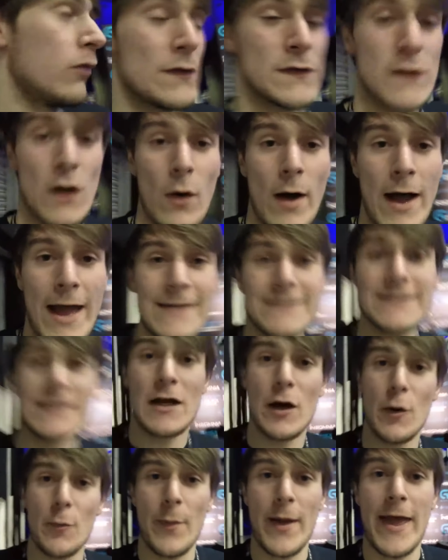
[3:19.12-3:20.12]
So I ended
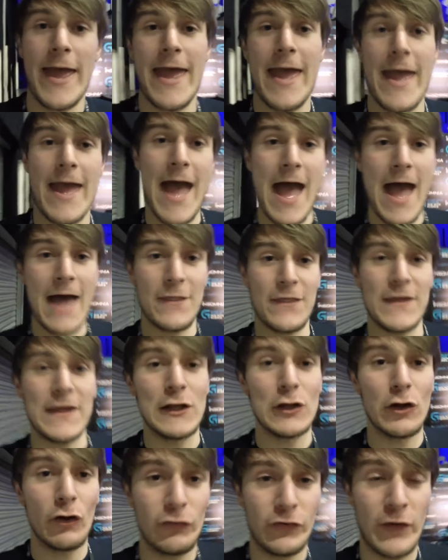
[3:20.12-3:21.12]
up here at the
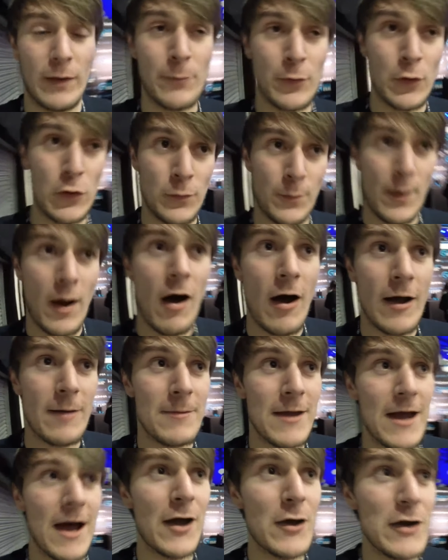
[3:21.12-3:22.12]
Logitech booth behind
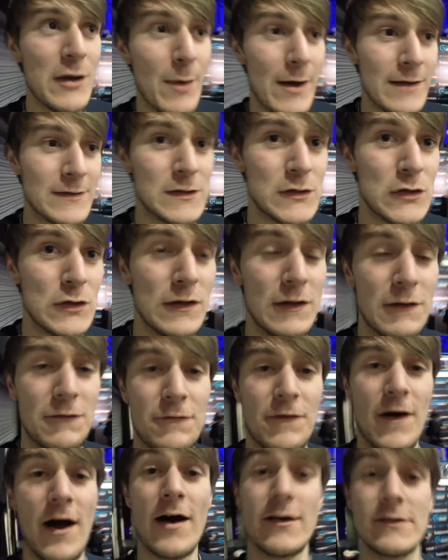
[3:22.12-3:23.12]
me. I only went to do the
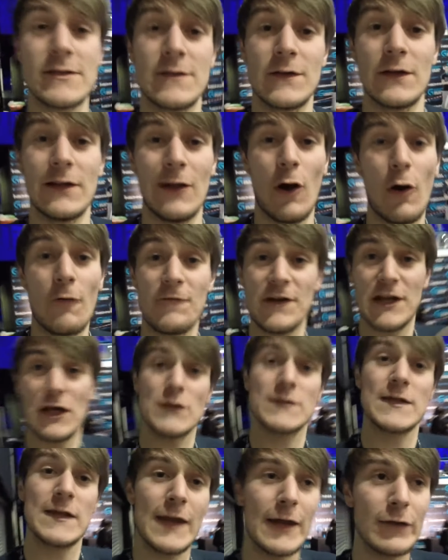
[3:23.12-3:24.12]
first lot of
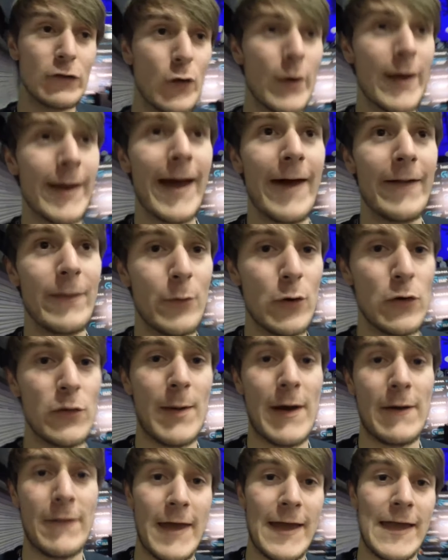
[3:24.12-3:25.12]
videos that they're doing at the booth
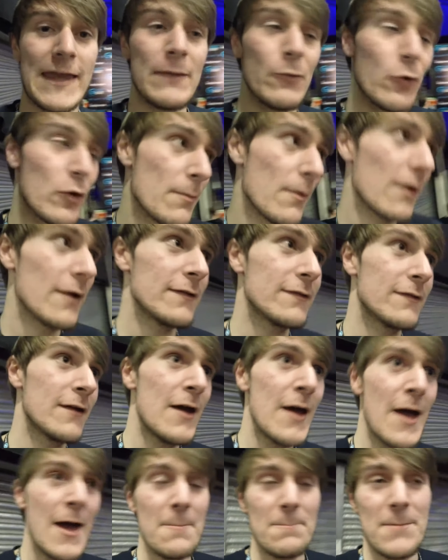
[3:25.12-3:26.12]
about their keyboard and mics,
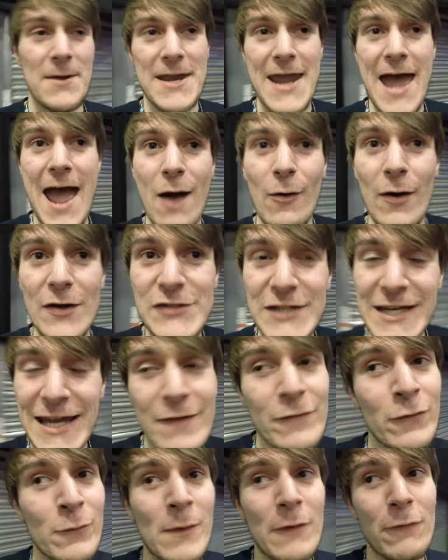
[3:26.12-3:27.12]
but now, as you can
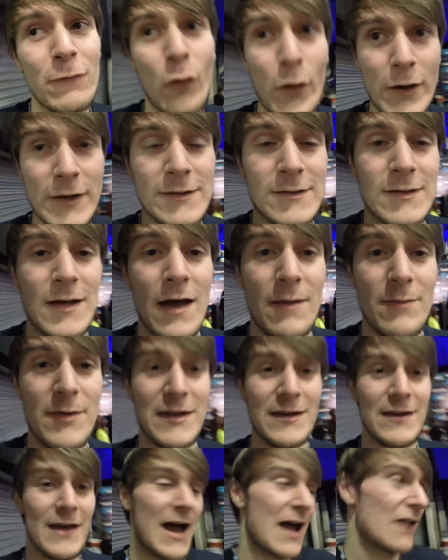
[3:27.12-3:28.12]
hear from my voice, I've
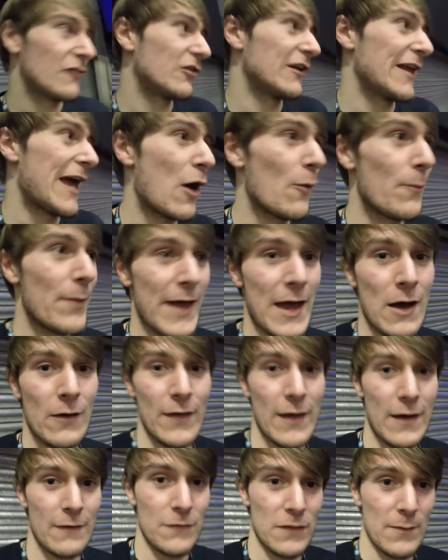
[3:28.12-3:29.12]
been actually helping out
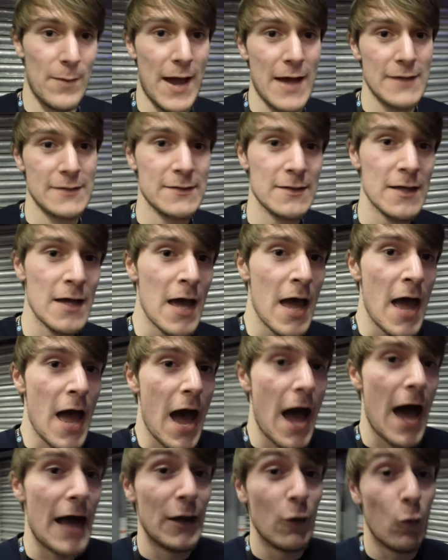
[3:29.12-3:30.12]
there for the past
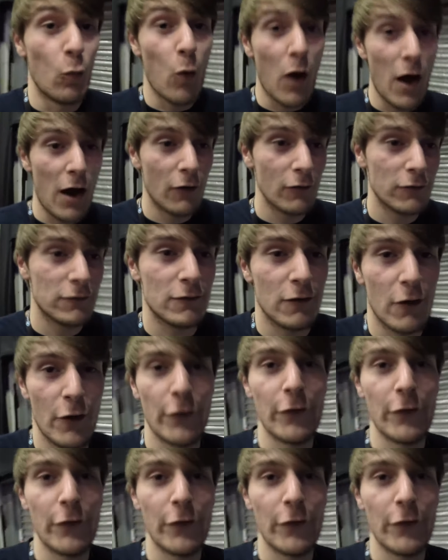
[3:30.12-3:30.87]
a little while, so